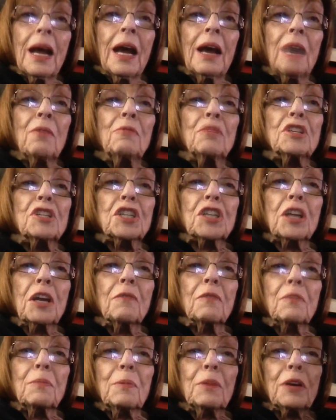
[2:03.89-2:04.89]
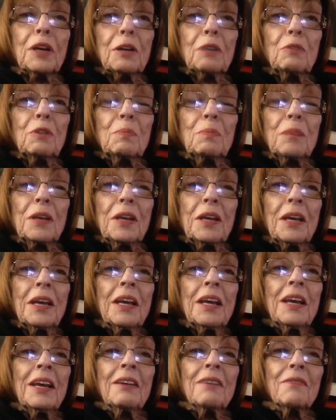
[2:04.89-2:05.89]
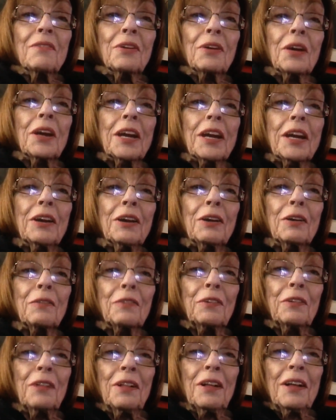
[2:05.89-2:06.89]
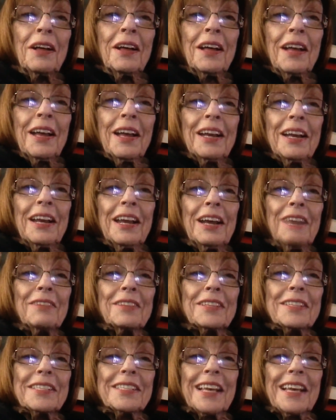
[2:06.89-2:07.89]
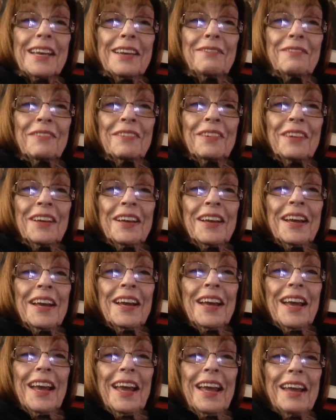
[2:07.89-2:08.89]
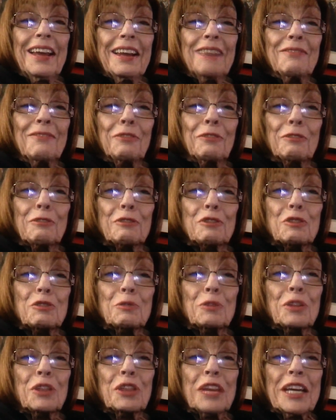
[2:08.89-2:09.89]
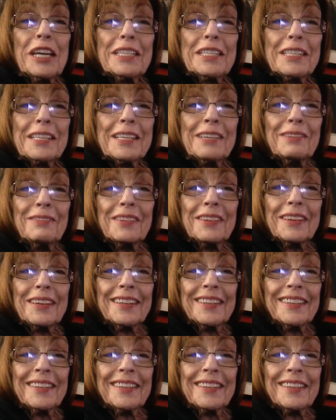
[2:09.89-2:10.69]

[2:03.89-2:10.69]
I wish everybody would be very careful and have a safe and virtual Thanksgiving.